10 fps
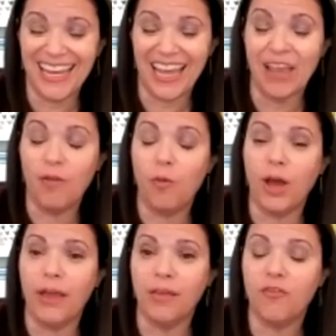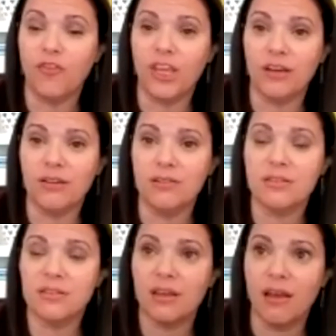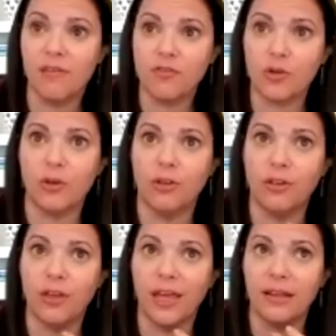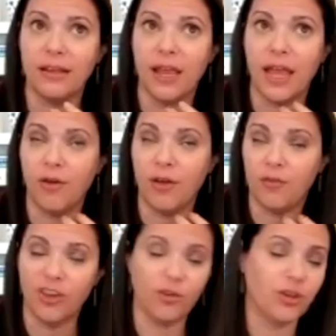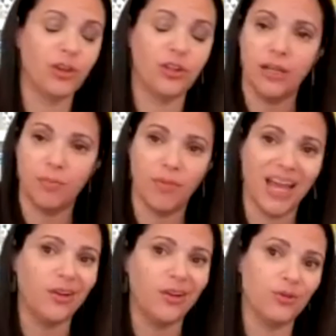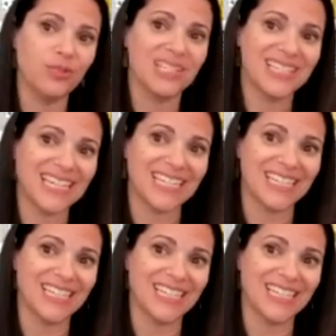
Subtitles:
and what feels comfortable and how I feel good in my own skin.